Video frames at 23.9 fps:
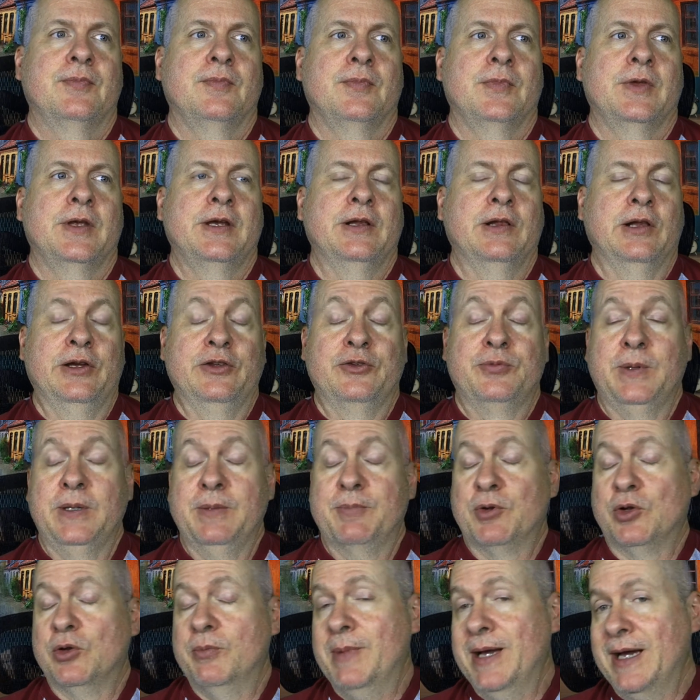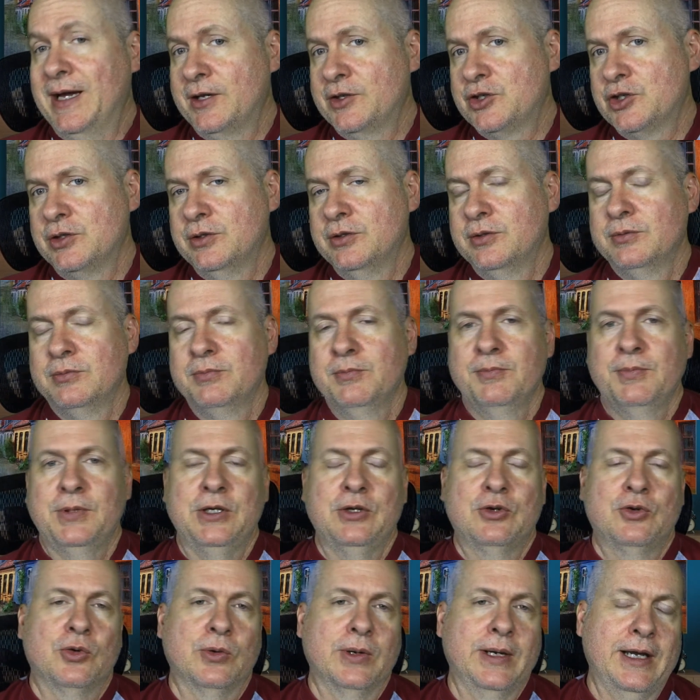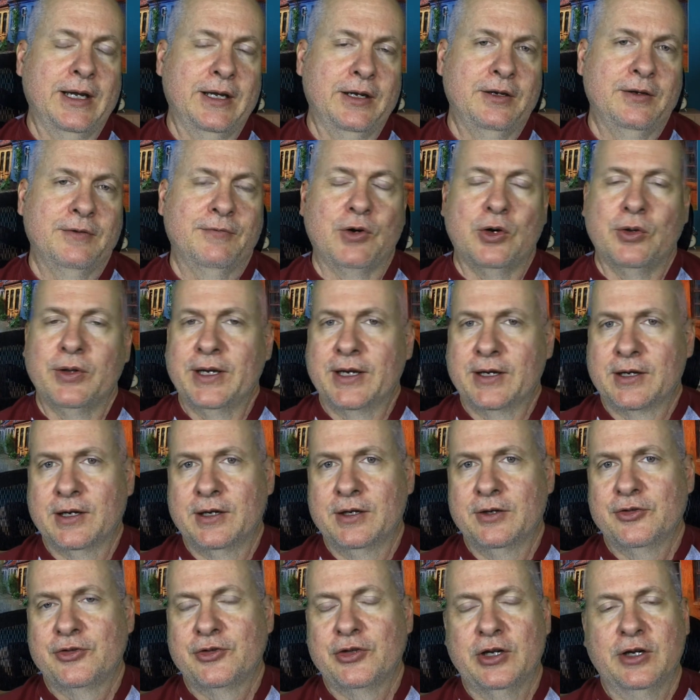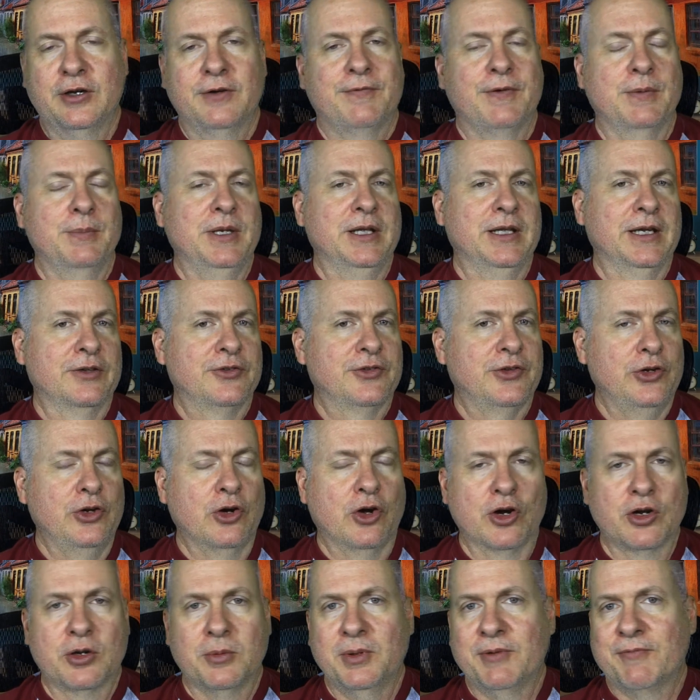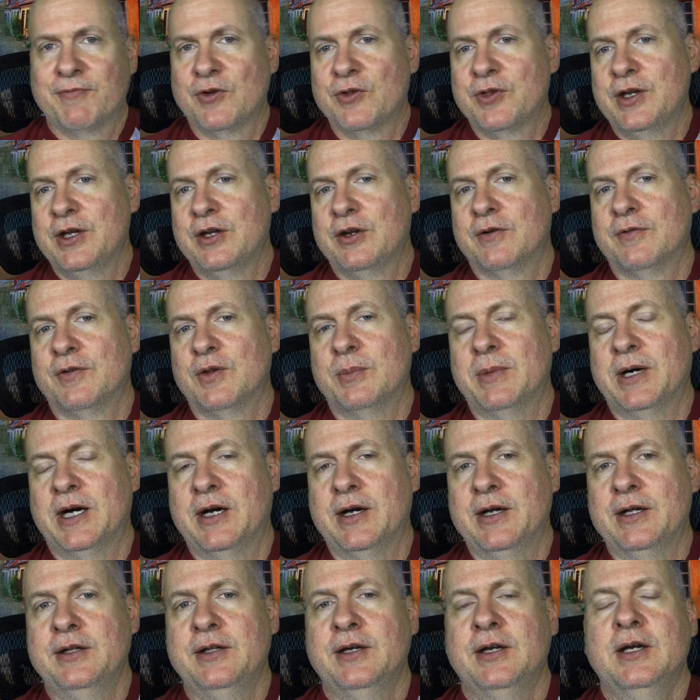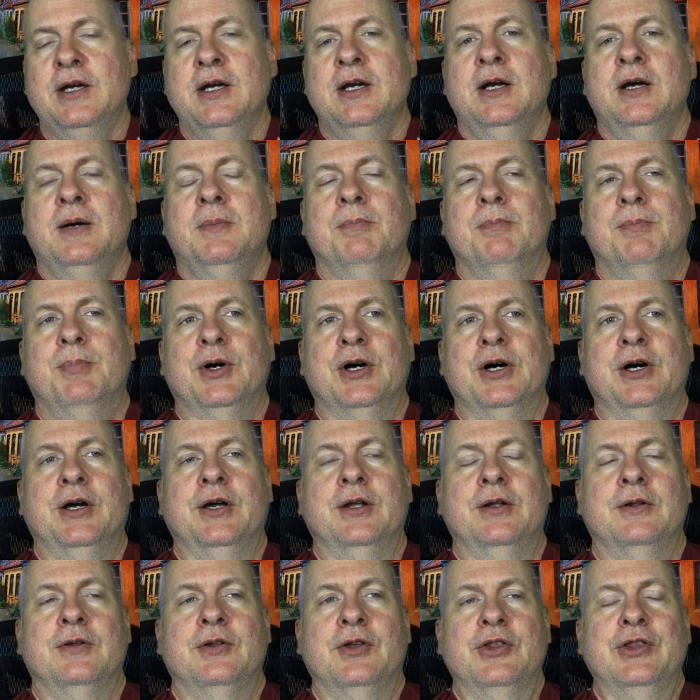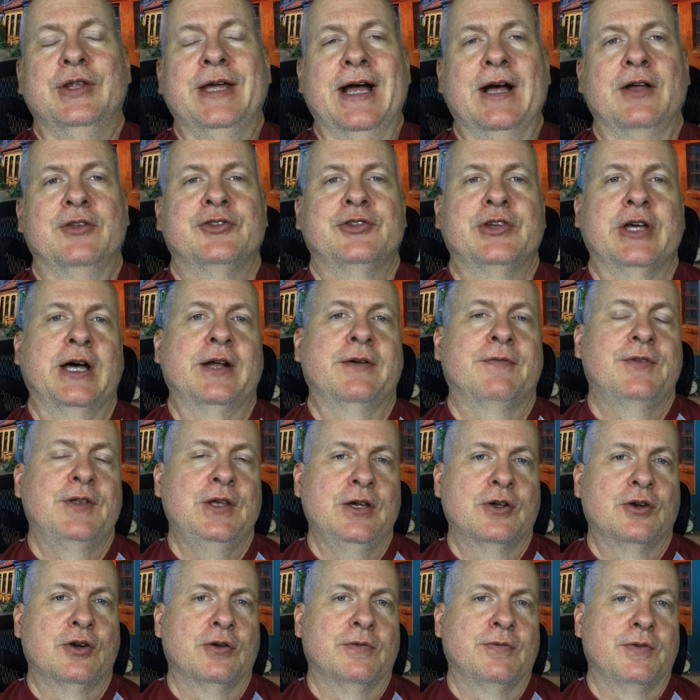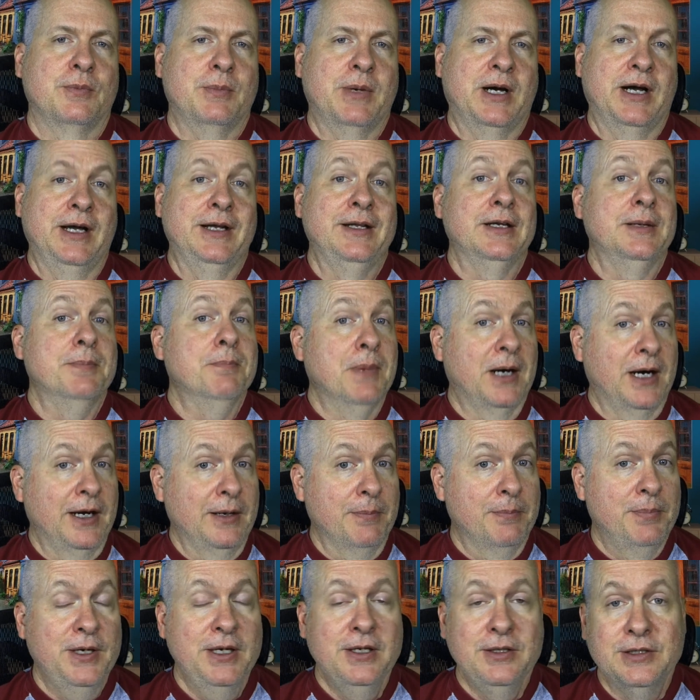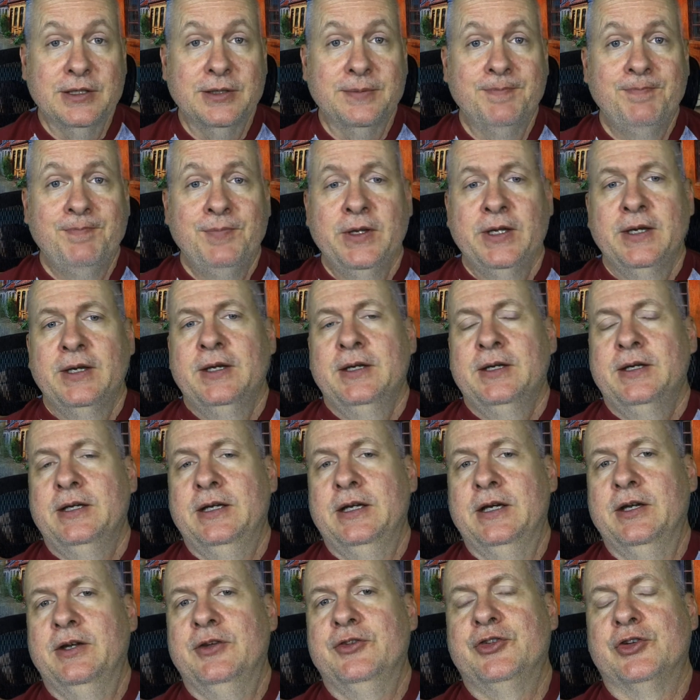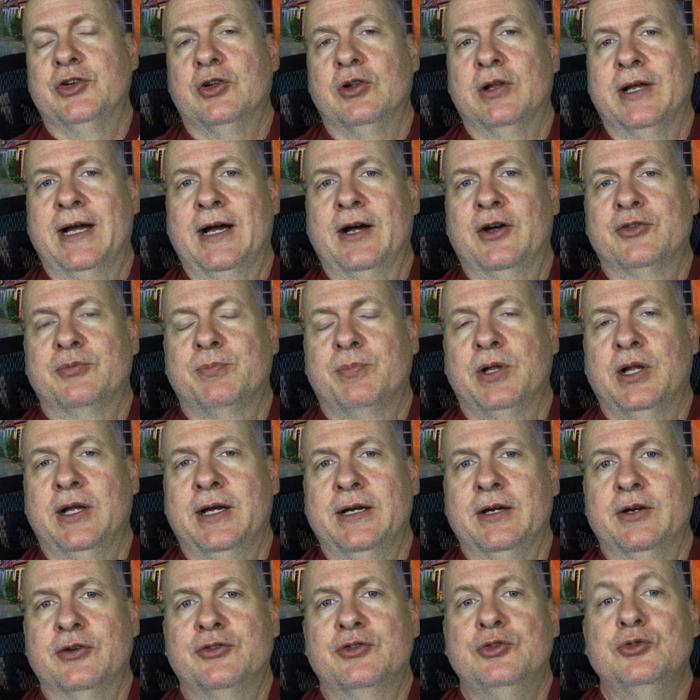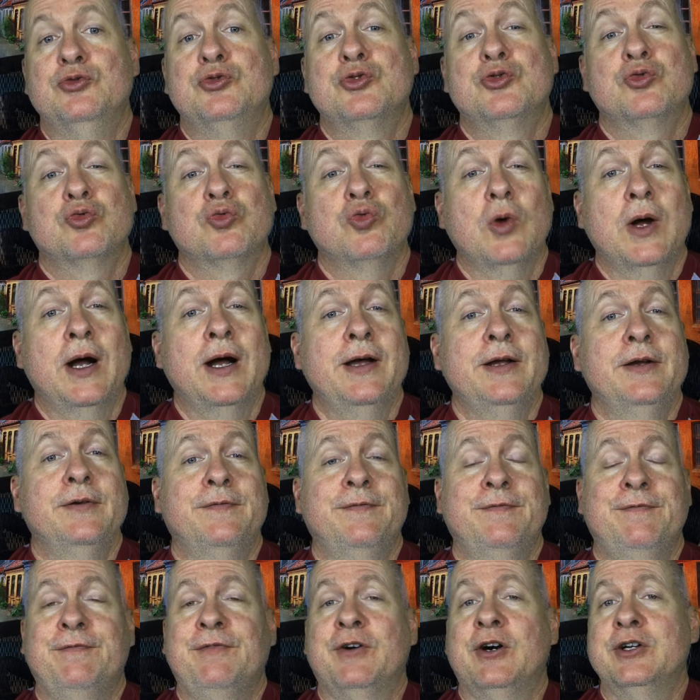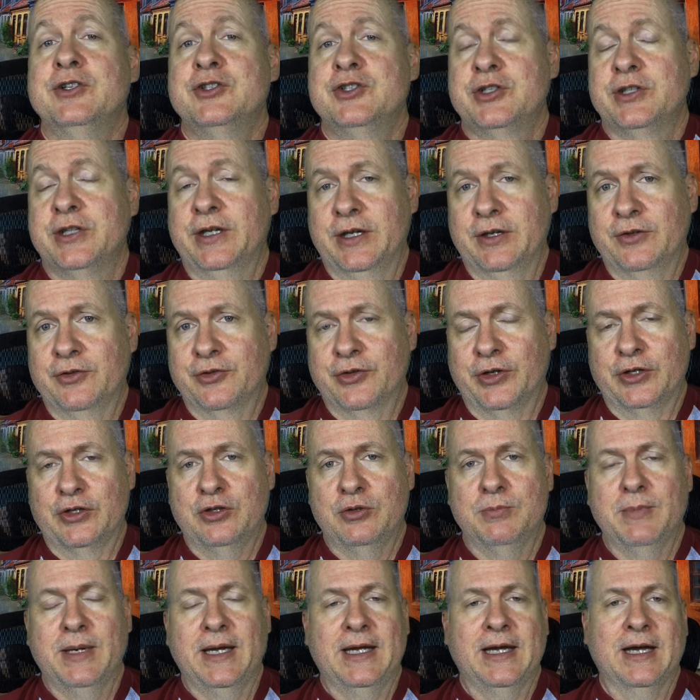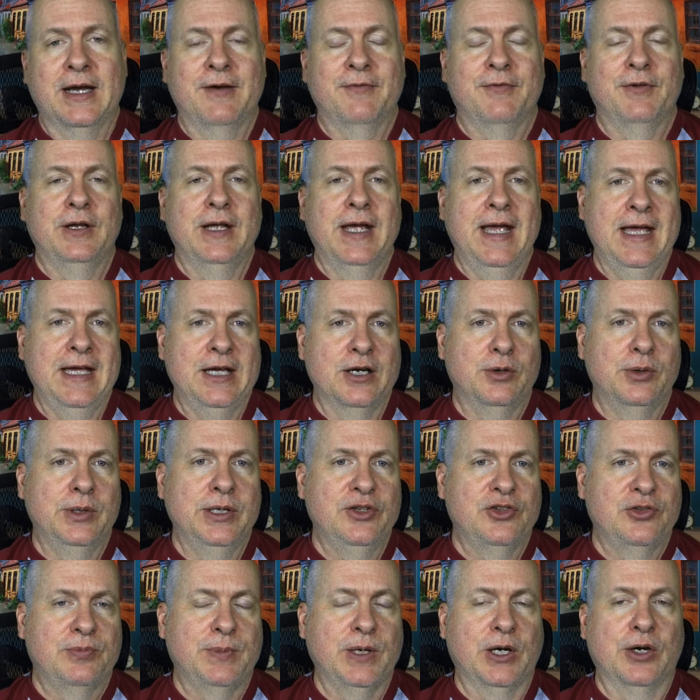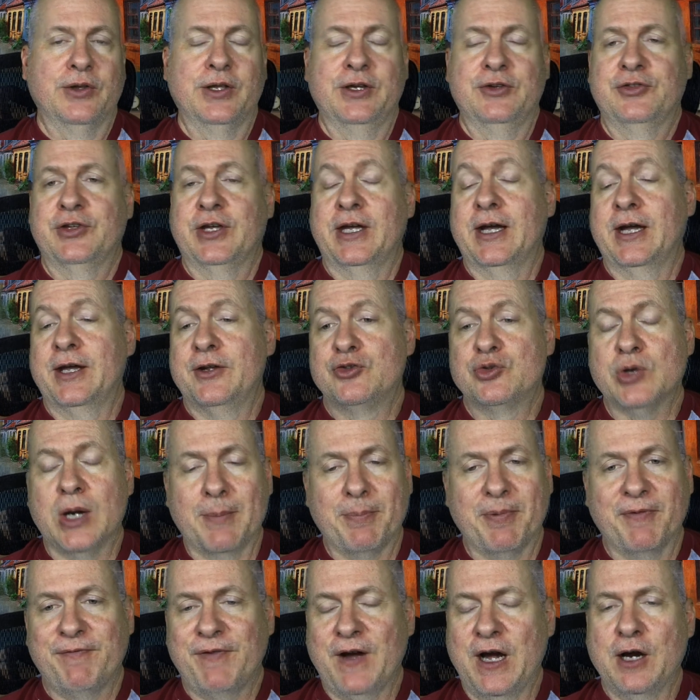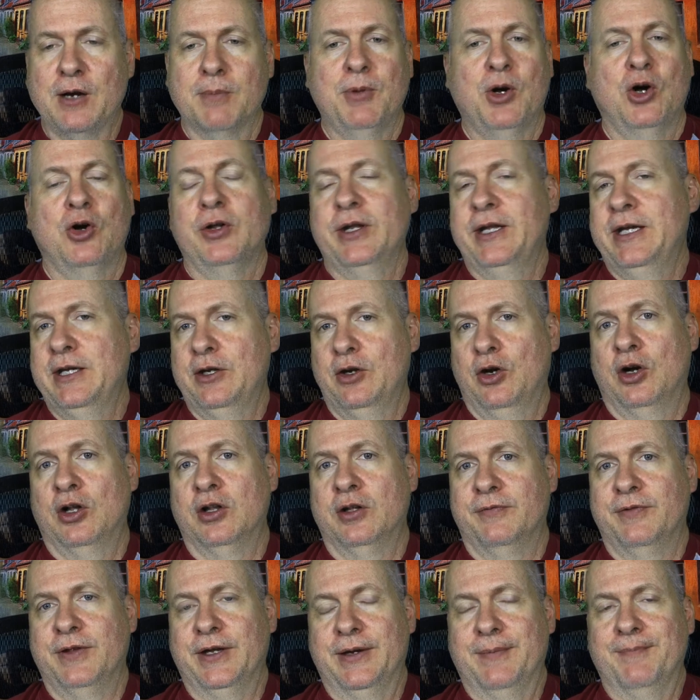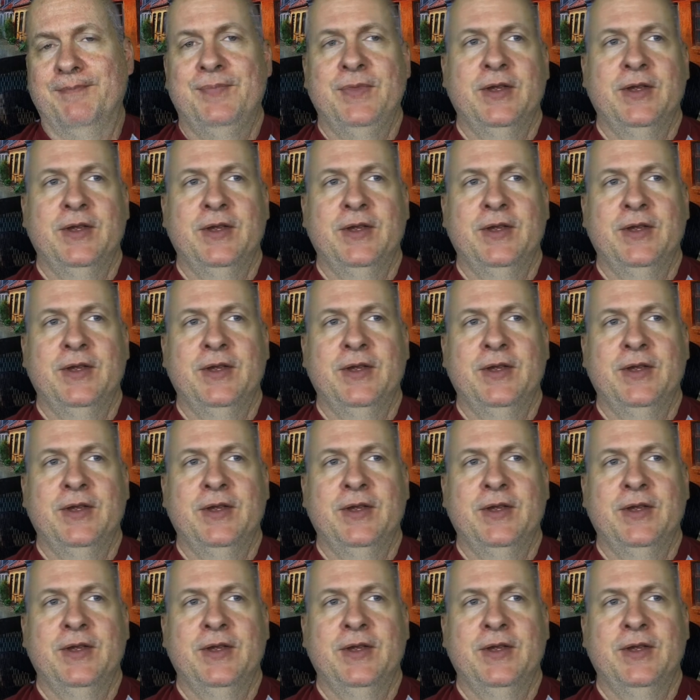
it lets people imagine, be creative, all that kind of stuff. I mean, that's the argument for Theater of the Mind. But the downside of Theater of the Mind, in my opinion, is it allows players to try to fudge things. Like you may have an AoE spell. They say, I drop a fireball and hit all of them.